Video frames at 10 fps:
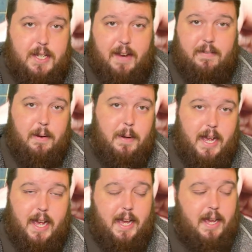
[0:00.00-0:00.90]

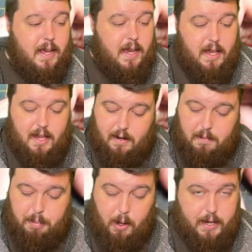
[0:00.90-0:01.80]
everywhere, they've
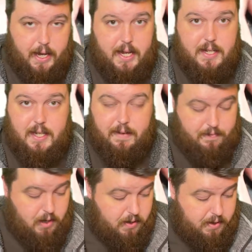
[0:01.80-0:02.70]
got pockets,
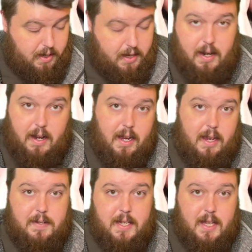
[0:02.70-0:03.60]
they've got the
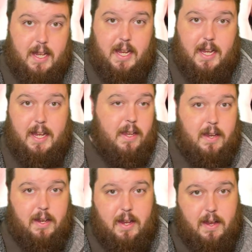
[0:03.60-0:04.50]
knives and the,
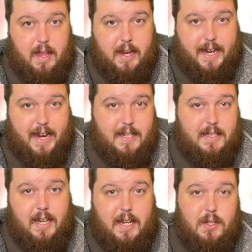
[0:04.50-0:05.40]
you know, their
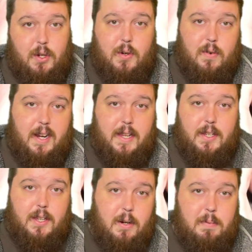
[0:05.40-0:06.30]
canteens already
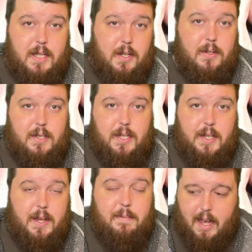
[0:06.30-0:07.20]
sculpted onto them.